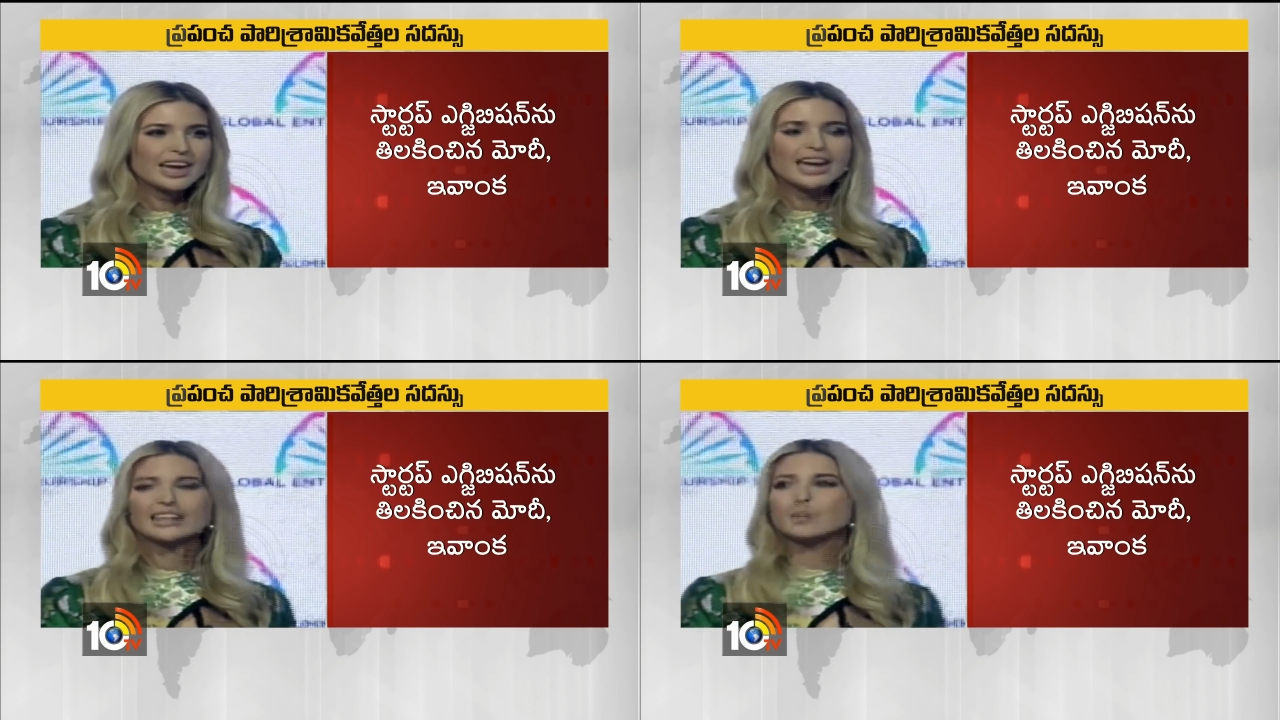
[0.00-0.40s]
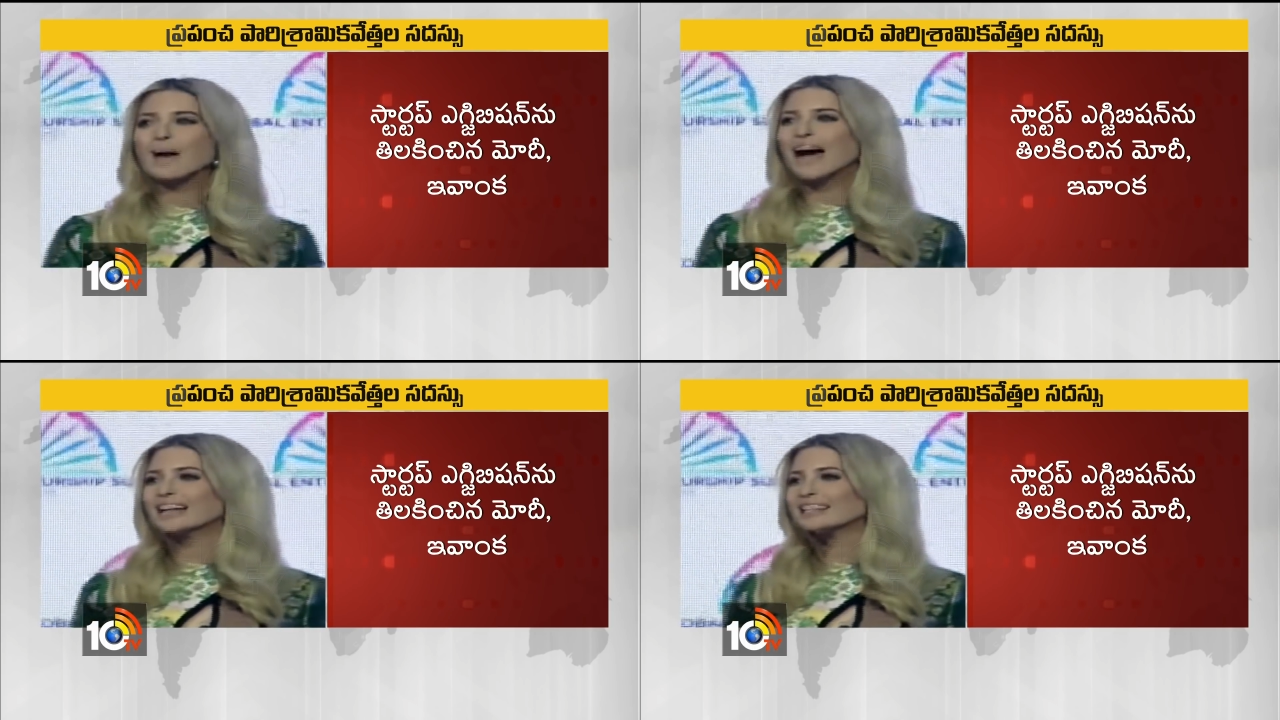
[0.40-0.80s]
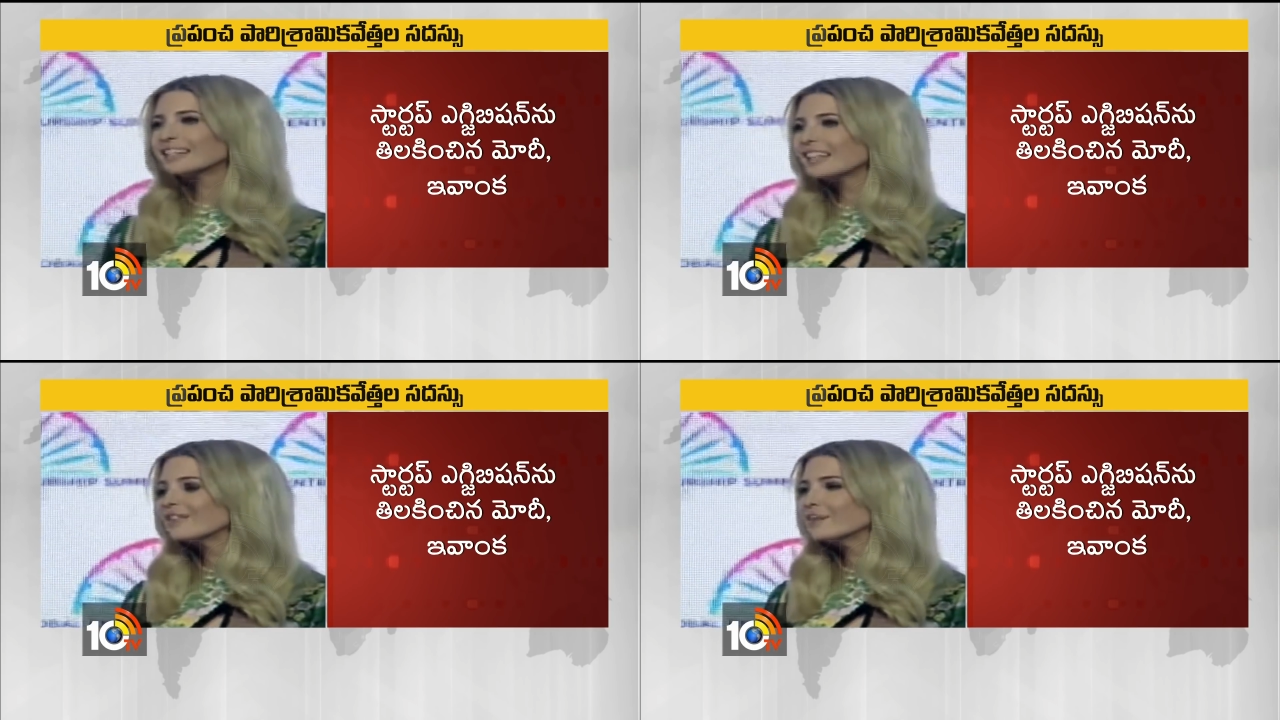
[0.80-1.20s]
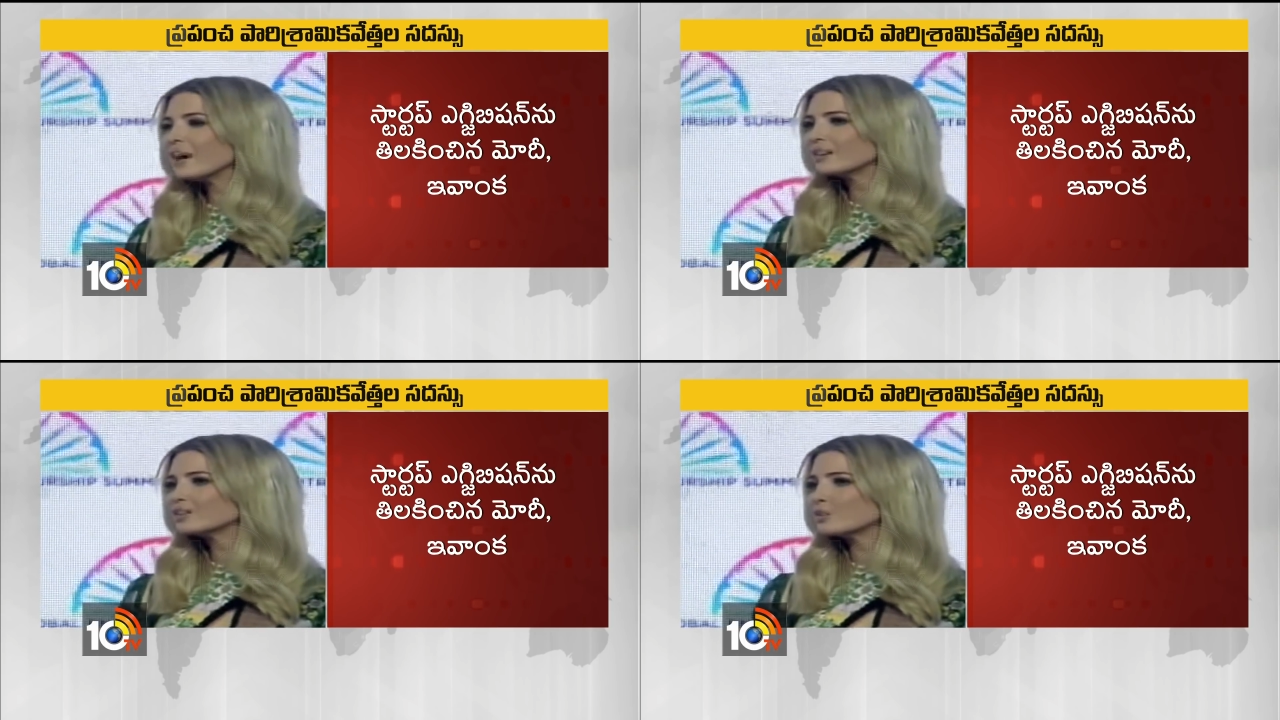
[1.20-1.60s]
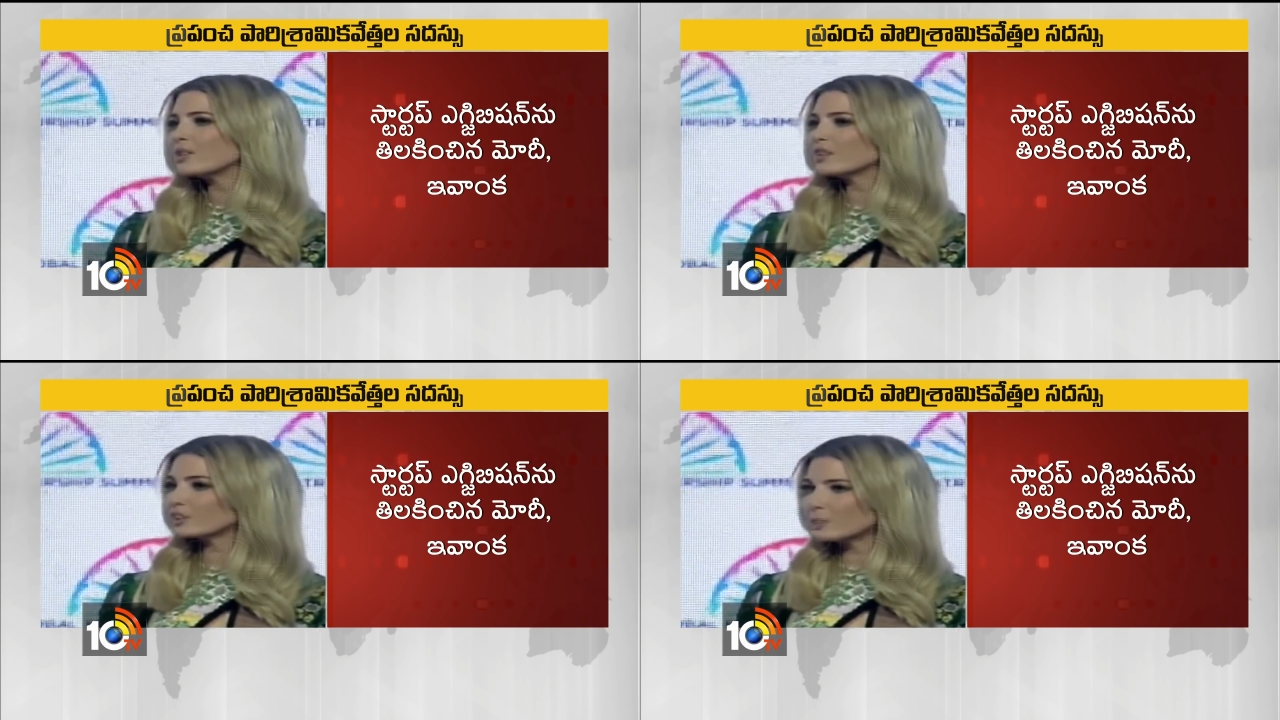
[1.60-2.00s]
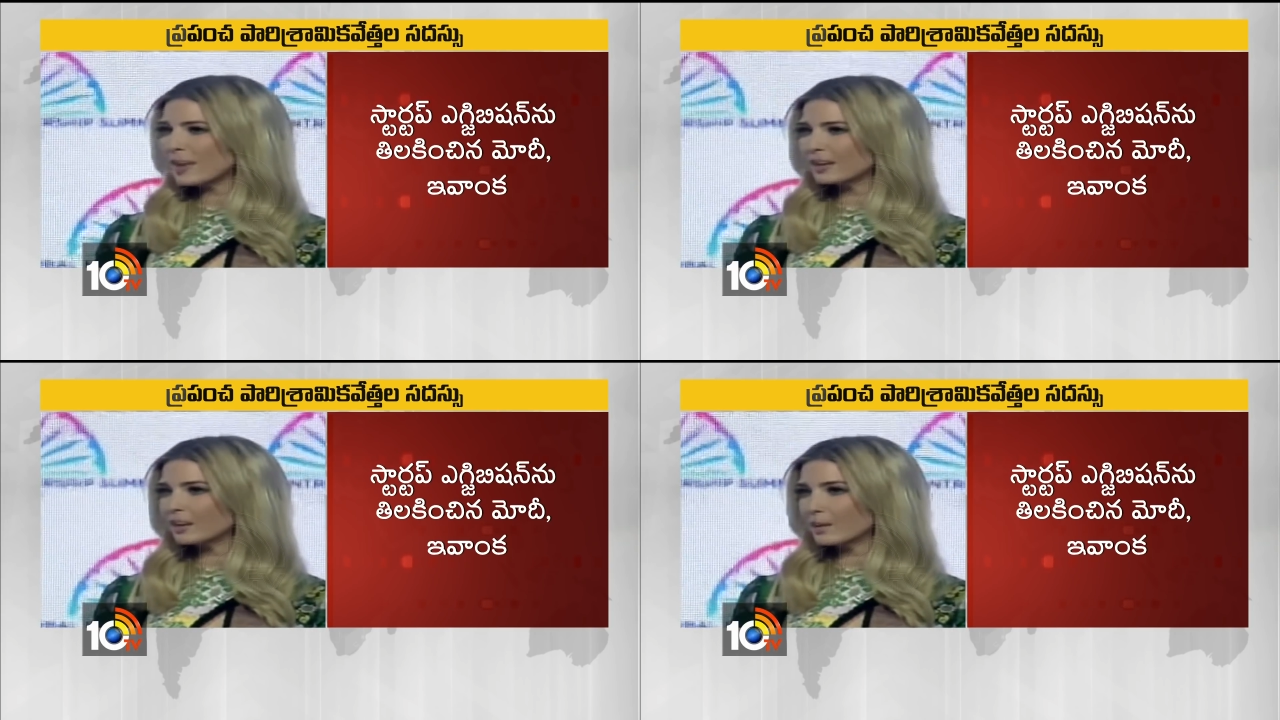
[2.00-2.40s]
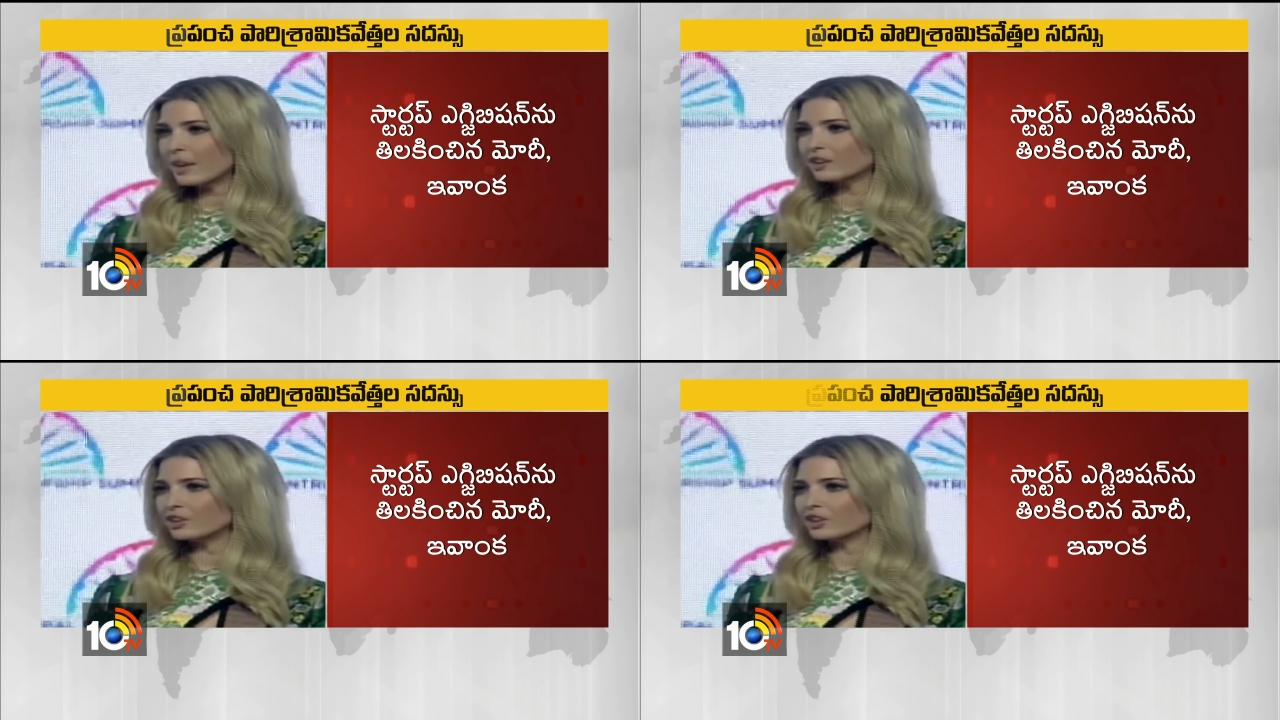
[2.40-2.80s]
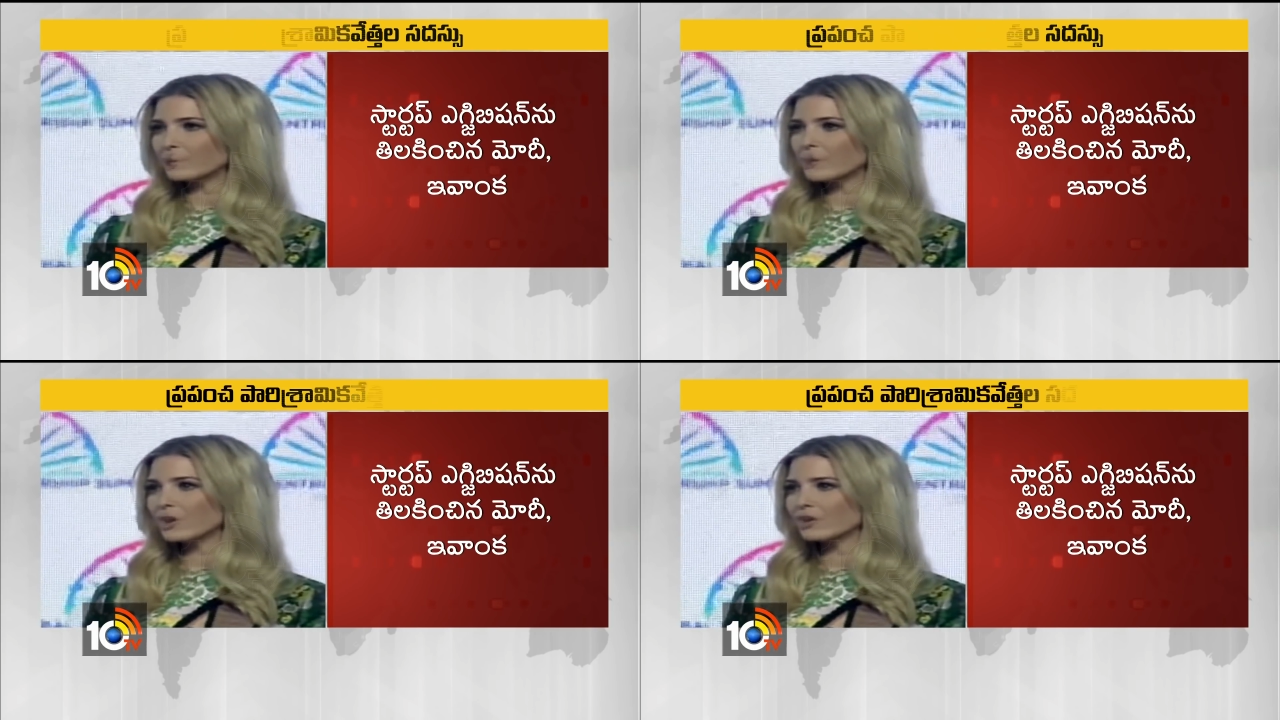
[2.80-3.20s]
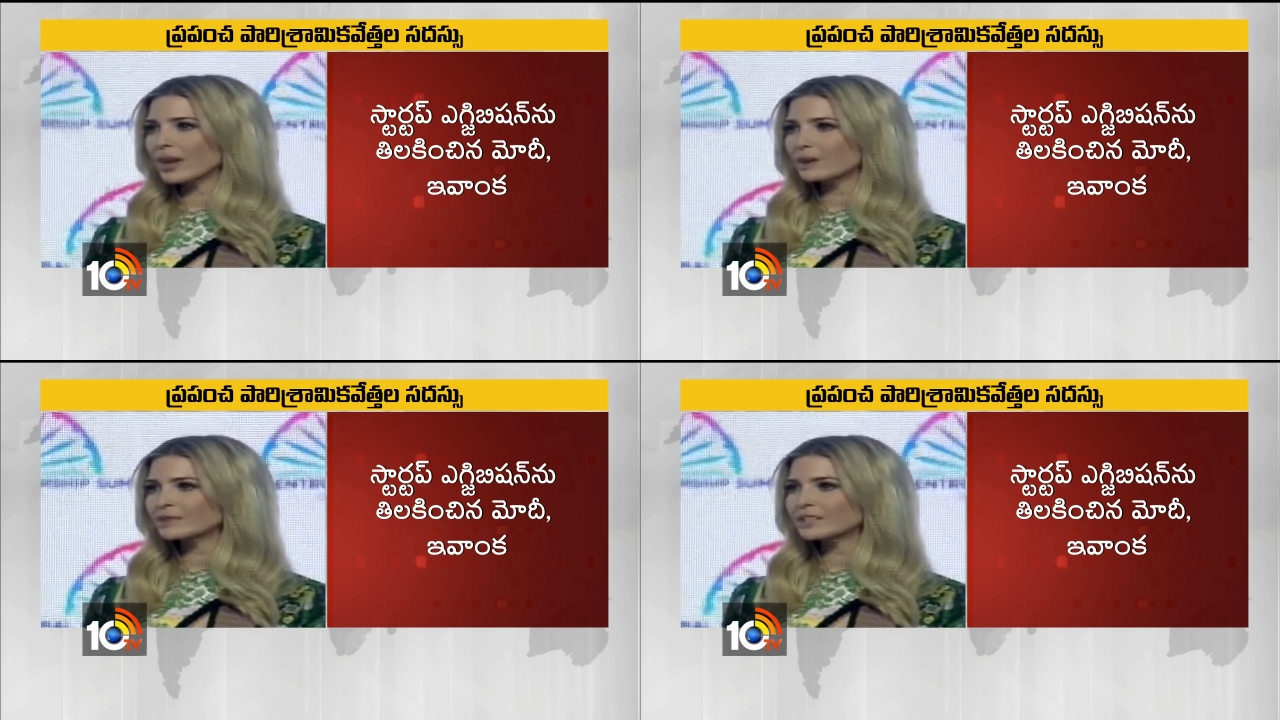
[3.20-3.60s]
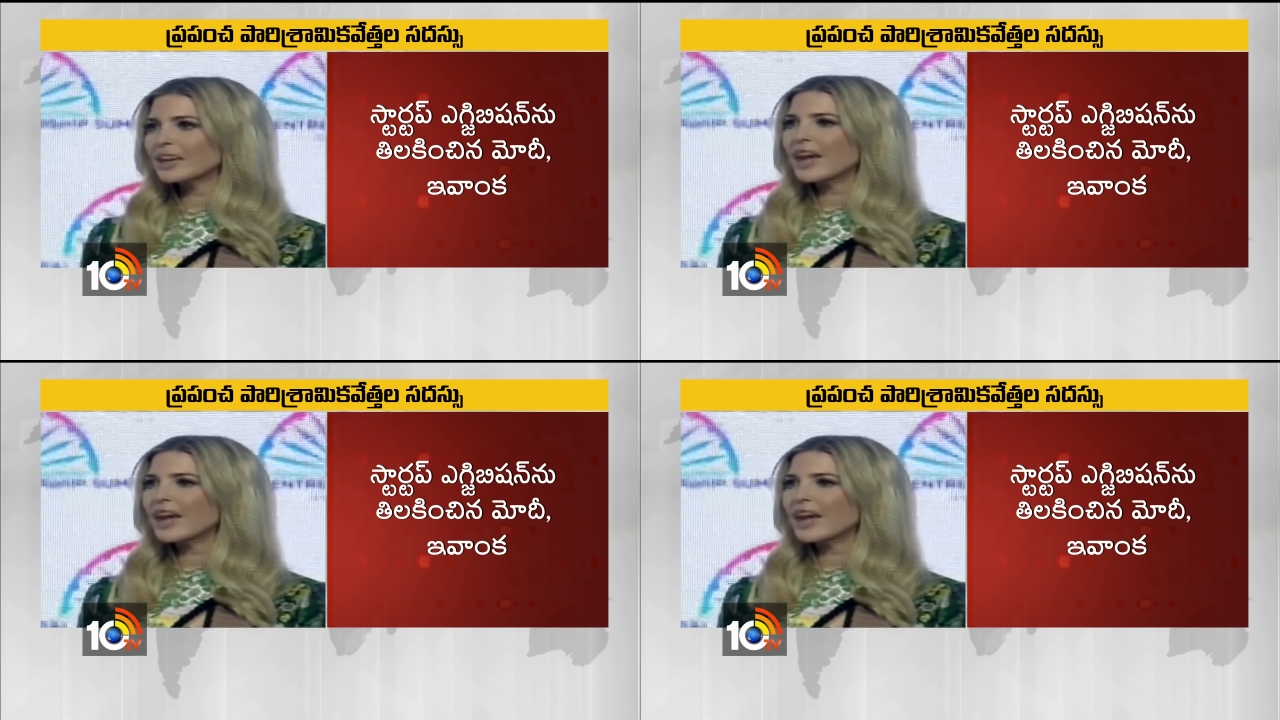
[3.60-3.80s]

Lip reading: In the past 11 months, we have expanded apprenticeship programs